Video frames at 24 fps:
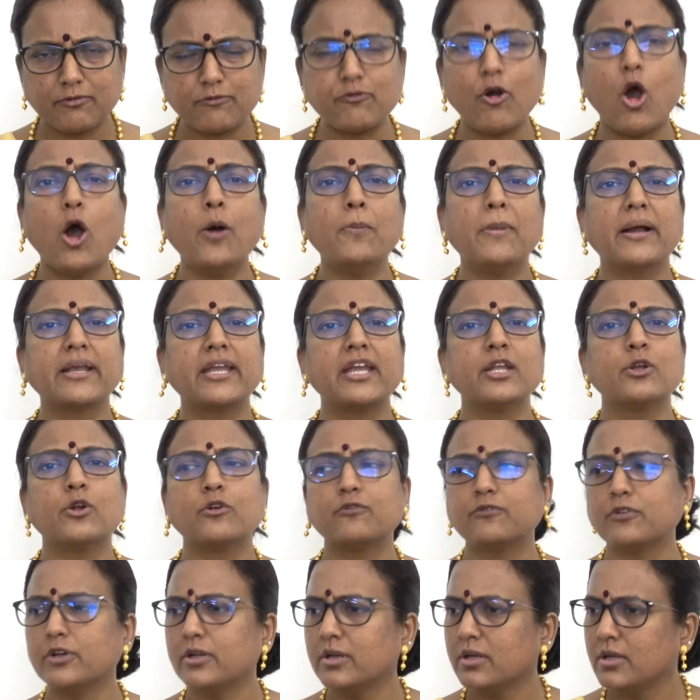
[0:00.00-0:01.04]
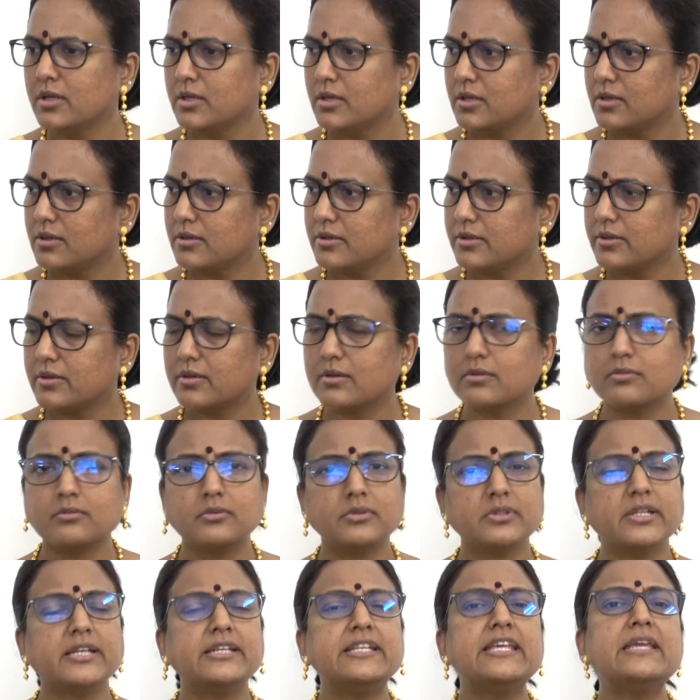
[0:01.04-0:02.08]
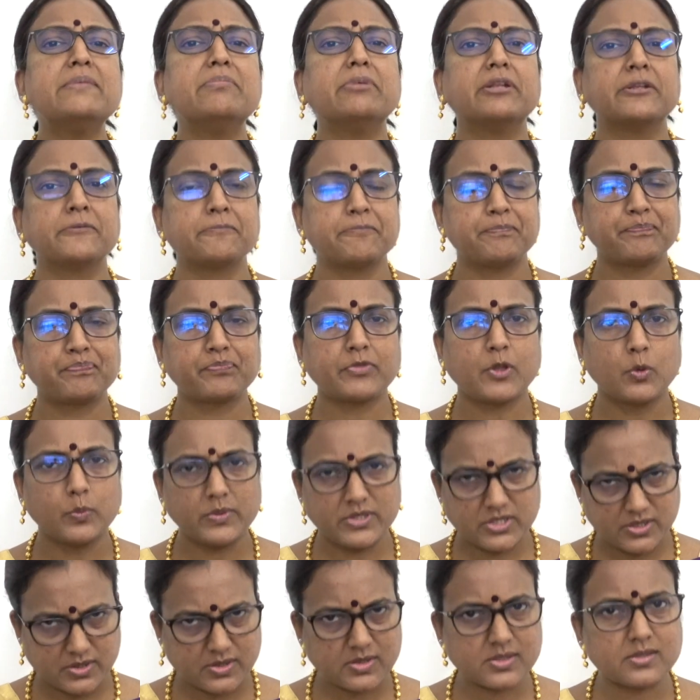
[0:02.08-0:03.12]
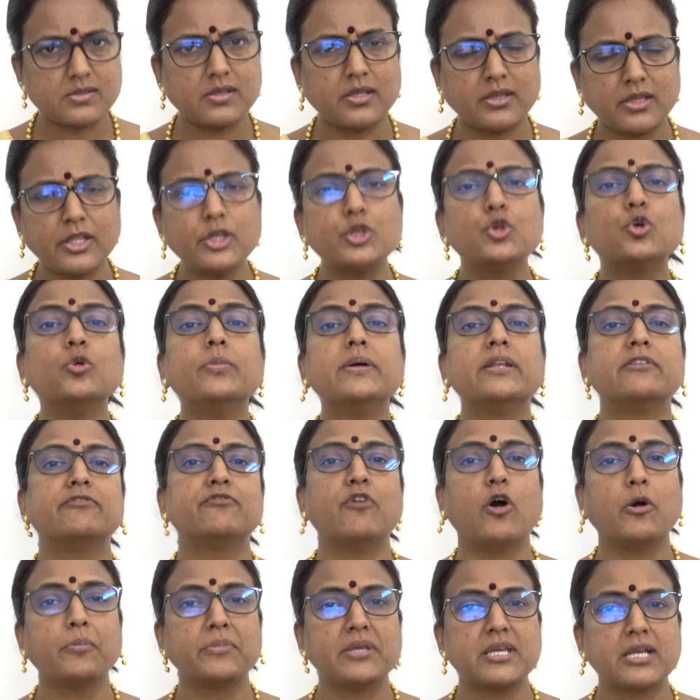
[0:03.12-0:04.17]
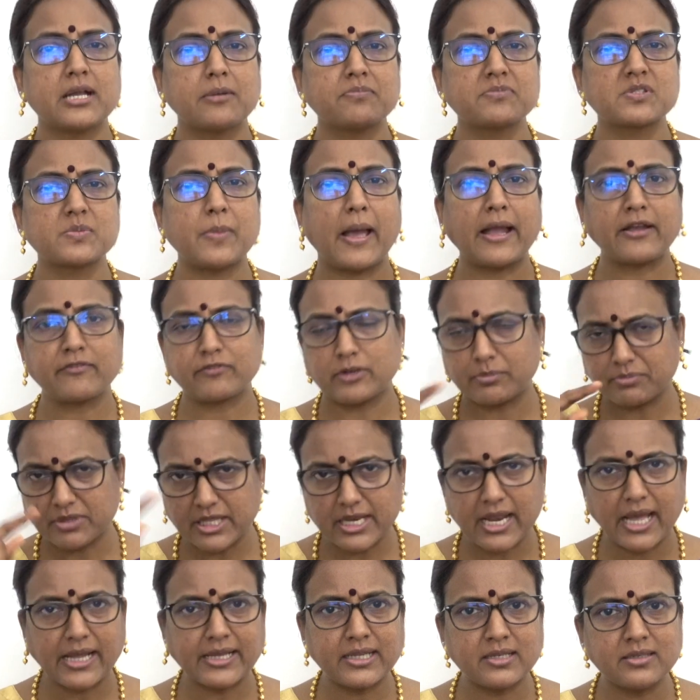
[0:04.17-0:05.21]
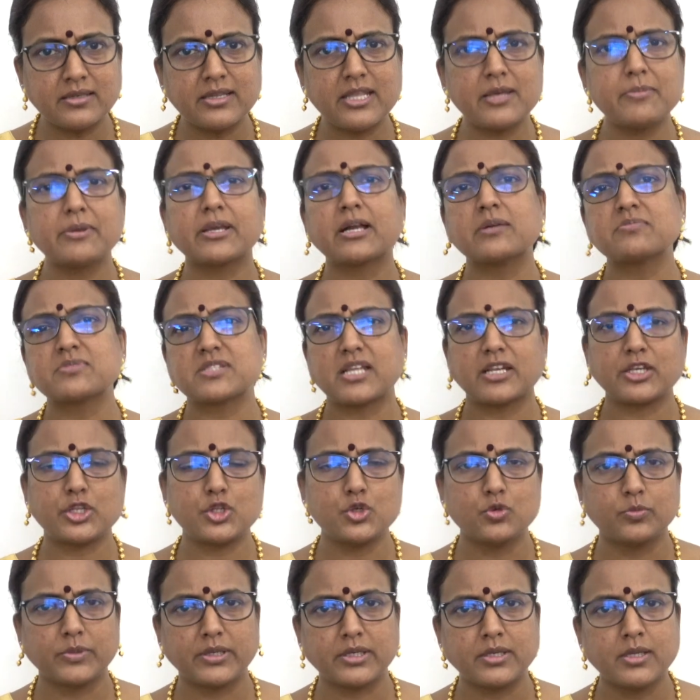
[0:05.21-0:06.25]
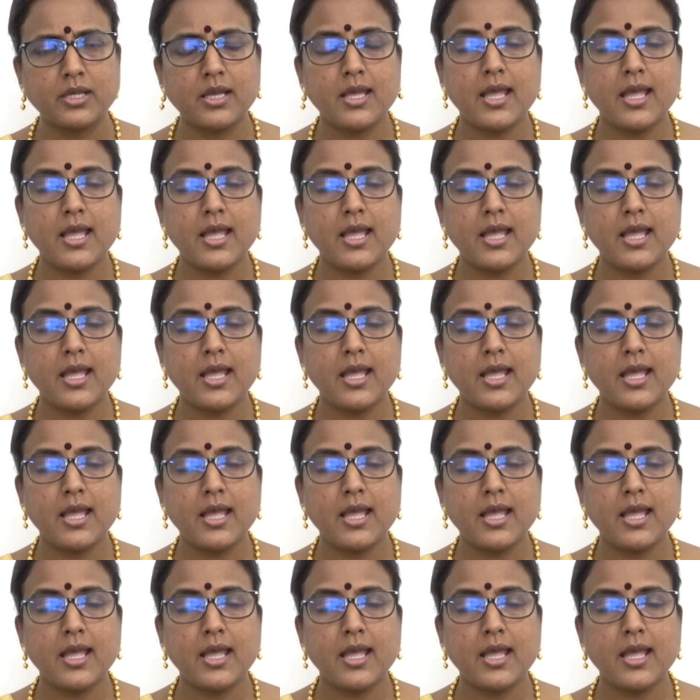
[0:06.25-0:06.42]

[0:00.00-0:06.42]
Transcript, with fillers: form again of the demon, which is in the human form. He comes back from the lion, he becomes that human.